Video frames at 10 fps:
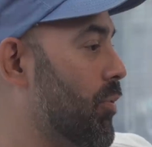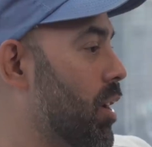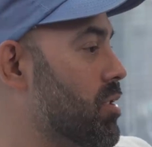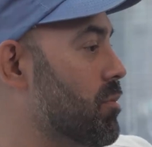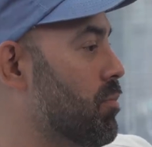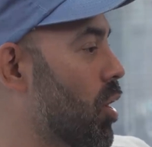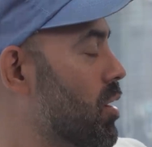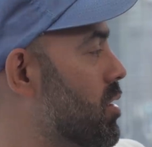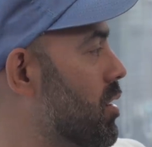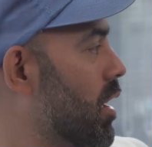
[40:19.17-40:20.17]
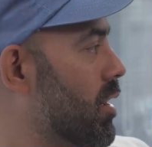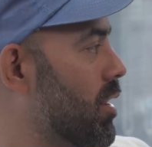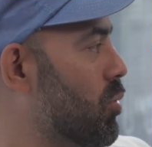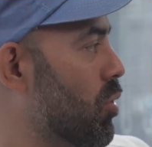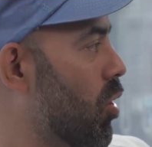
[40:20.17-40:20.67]
friends in Boston, like they
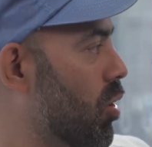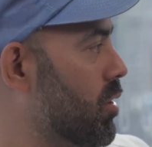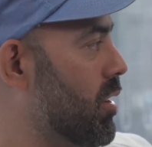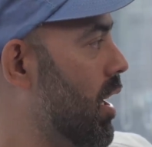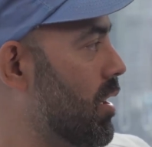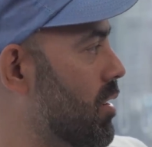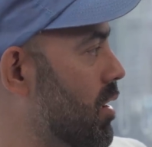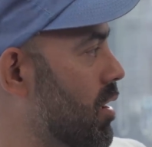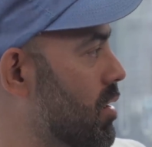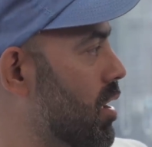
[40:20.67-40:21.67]
were all day Adidas.